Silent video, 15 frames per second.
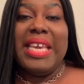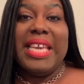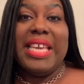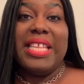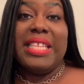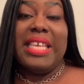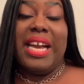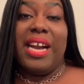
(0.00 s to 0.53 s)

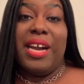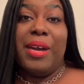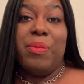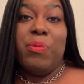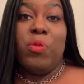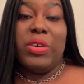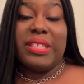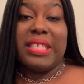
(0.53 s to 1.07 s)
It
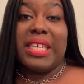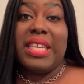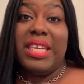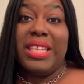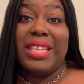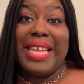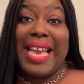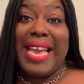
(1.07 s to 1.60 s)
was a
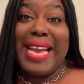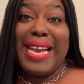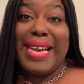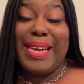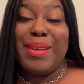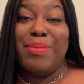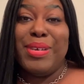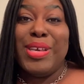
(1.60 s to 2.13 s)

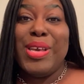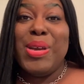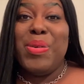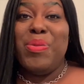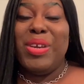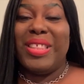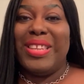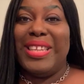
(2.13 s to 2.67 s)
collab
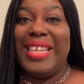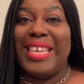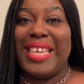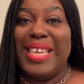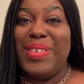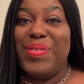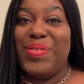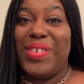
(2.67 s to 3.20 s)
with
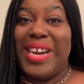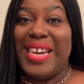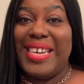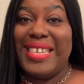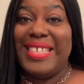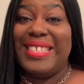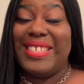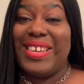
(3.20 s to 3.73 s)

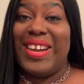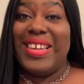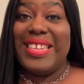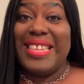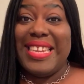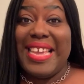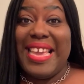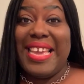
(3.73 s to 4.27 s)

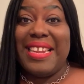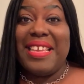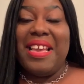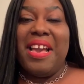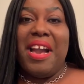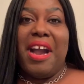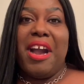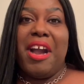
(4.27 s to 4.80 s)
luckyfind.net.
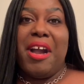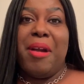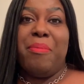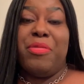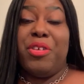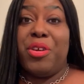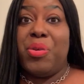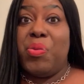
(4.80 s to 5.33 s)

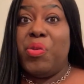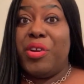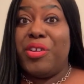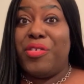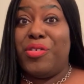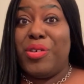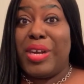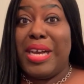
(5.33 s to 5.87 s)
They're a
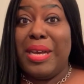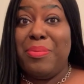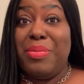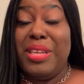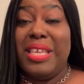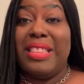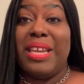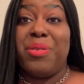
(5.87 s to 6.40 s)
wonderful
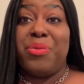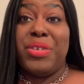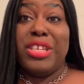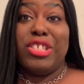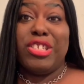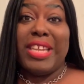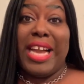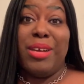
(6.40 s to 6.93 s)
company that
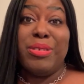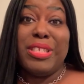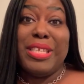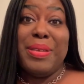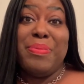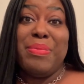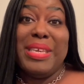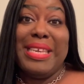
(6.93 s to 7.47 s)
reached out
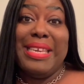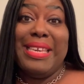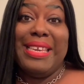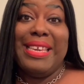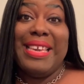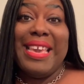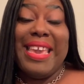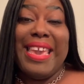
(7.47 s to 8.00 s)
to
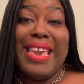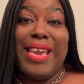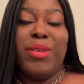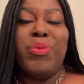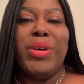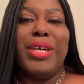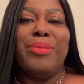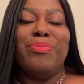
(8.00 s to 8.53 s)
me,
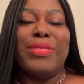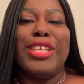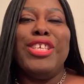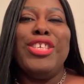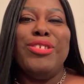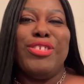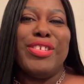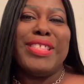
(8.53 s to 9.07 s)
and well,
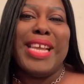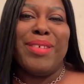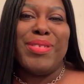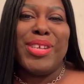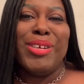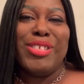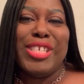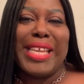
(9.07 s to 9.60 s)
you just have
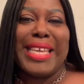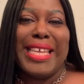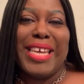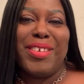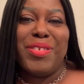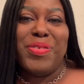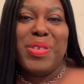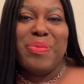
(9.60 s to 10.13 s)
to go check it
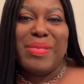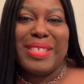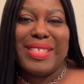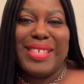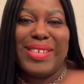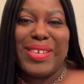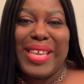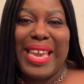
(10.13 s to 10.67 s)
out if you
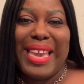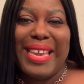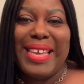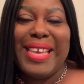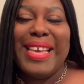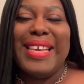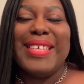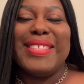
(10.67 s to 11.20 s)
missed it,
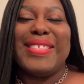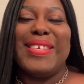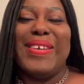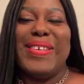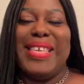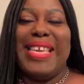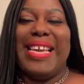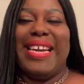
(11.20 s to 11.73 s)
okay?
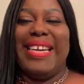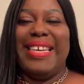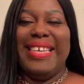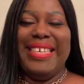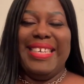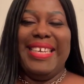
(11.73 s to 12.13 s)
So yeah.